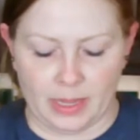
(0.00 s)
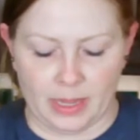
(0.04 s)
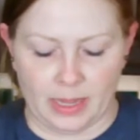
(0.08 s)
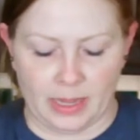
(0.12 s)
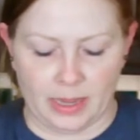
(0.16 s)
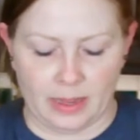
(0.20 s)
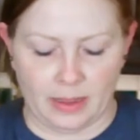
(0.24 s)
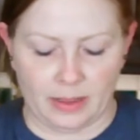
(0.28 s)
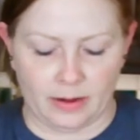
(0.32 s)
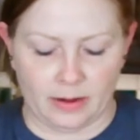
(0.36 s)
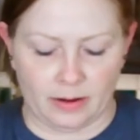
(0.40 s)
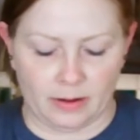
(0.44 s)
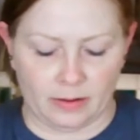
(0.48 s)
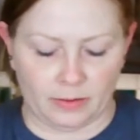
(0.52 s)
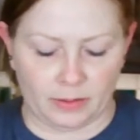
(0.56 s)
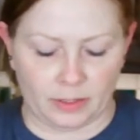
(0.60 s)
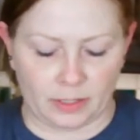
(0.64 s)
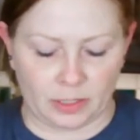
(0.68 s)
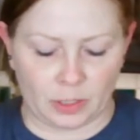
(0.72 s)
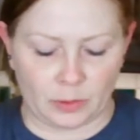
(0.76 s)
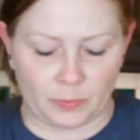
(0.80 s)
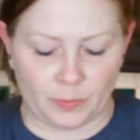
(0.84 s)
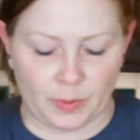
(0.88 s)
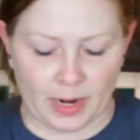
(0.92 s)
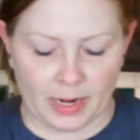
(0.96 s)
in all the
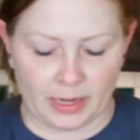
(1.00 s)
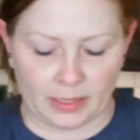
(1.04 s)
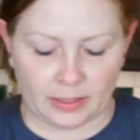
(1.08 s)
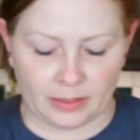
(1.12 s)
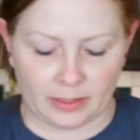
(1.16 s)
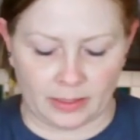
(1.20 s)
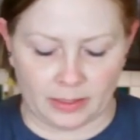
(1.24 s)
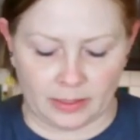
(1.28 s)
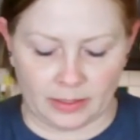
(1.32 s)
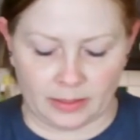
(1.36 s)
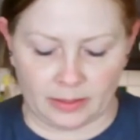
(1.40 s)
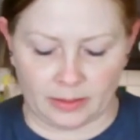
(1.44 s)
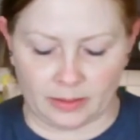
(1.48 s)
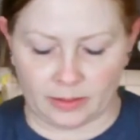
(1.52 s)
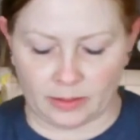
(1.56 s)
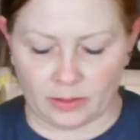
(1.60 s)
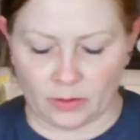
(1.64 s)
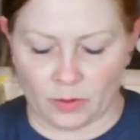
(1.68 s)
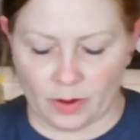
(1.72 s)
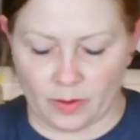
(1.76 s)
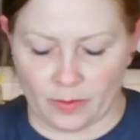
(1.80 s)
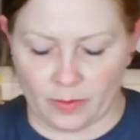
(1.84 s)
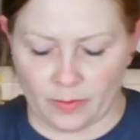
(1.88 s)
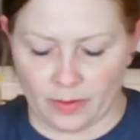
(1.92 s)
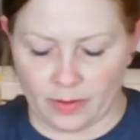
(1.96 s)
spices,
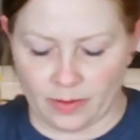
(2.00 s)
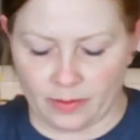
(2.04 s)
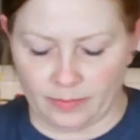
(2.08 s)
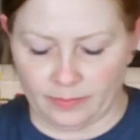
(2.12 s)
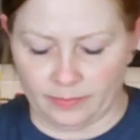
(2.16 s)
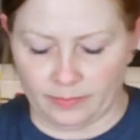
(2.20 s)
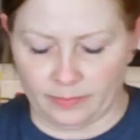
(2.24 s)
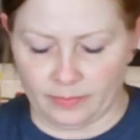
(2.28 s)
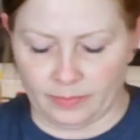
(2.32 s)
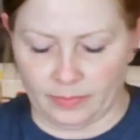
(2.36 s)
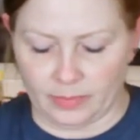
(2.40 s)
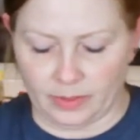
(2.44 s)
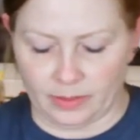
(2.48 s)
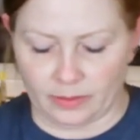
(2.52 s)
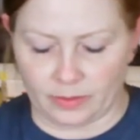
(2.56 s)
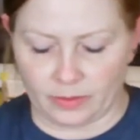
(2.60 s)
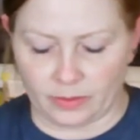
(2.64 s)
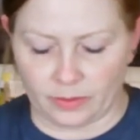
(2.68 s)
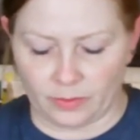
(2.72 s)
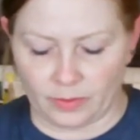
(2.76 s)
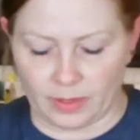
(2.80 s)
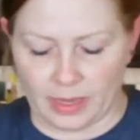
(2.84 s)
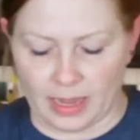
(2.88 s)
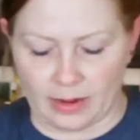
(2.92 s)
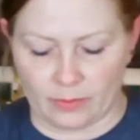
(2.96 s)
so
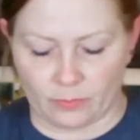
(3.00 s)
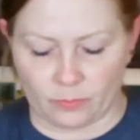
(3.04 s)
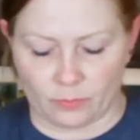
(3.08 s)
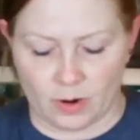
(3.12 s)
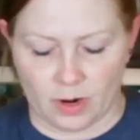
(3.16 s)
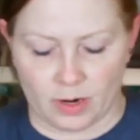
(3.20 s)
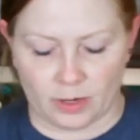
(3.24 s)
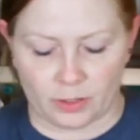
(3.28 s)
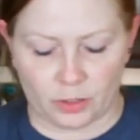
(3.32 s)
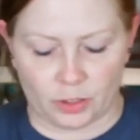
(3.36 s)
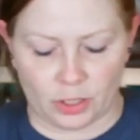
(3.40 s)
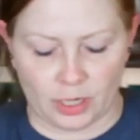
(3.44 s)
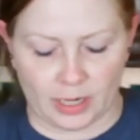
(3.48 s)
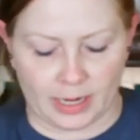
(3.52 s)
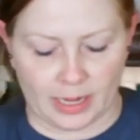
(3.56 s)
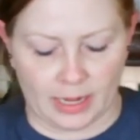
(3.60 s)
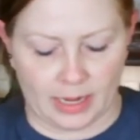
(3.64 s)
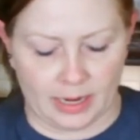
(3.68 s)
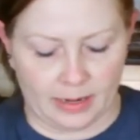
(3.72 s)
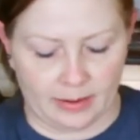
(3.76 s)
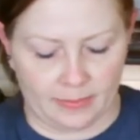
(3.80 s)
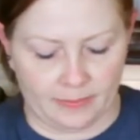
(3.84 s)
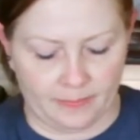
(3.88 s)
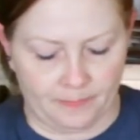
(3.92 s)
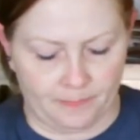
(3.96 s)
that raw
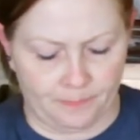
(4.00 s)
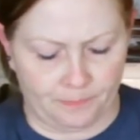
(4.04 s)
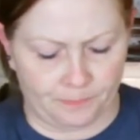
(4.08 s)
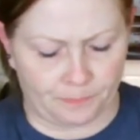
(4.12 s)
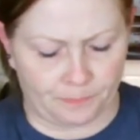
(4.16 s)
chicken